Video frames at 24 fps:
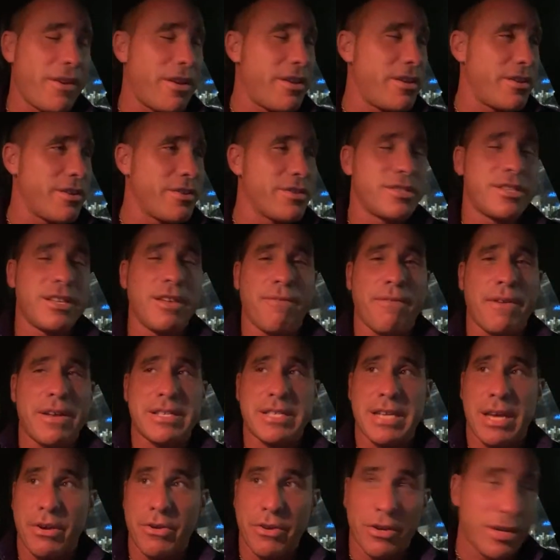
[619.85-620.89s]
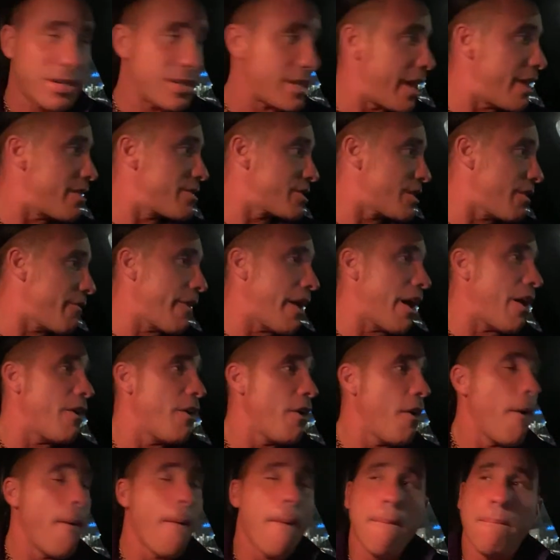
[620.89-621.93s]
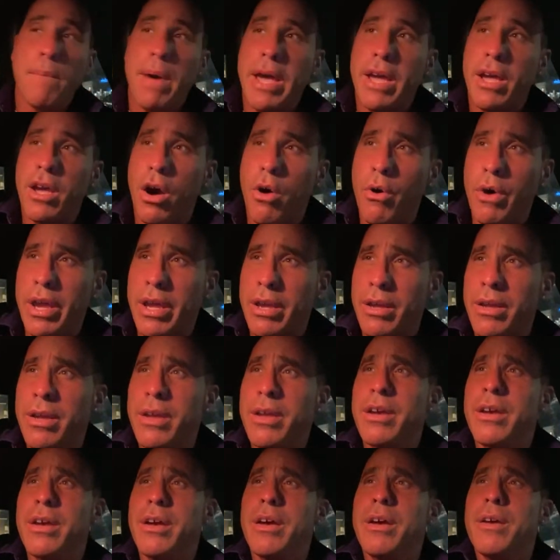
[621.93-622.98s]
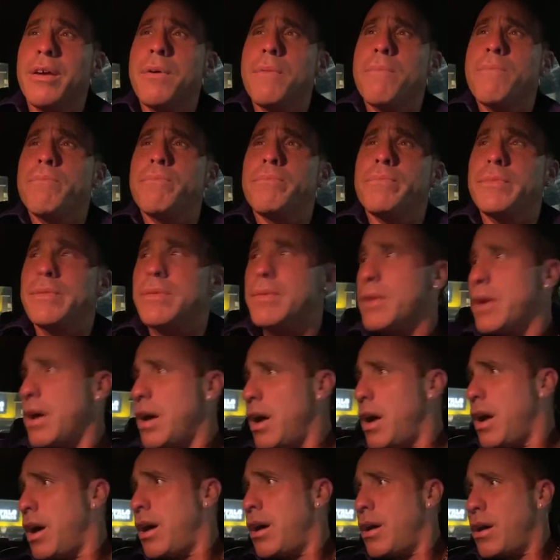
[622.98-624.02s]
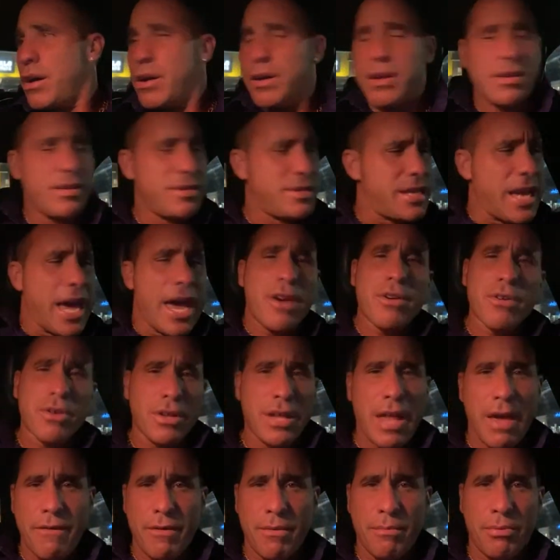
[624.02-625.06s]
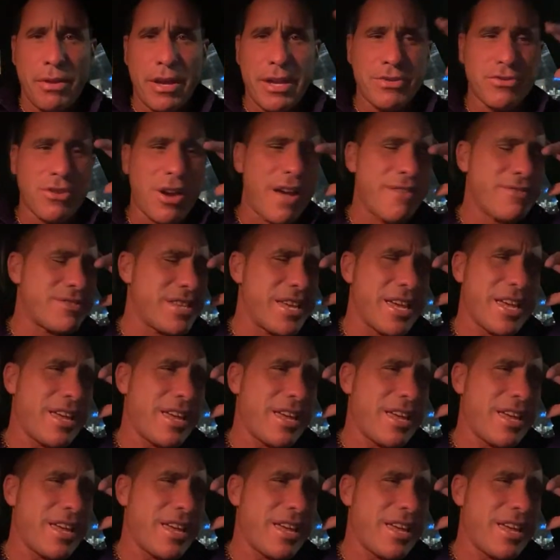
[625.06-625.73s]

You're going to tire yourself out by going 10 or 11 play drives.